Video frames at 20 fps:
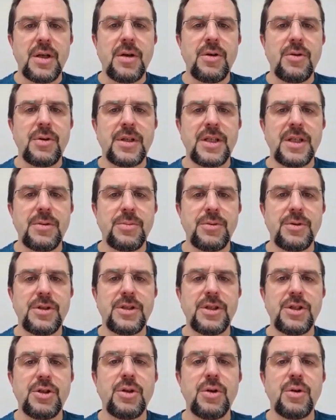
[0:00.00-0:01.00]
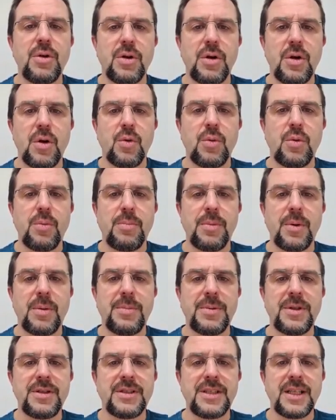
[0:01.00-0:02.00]
training procedure, or
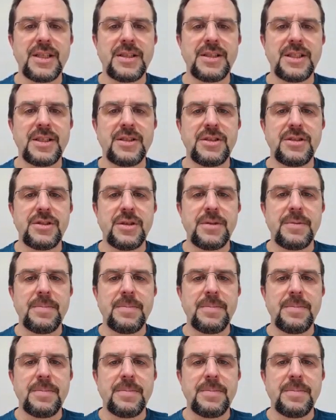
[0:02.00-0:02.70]
prompting techniques.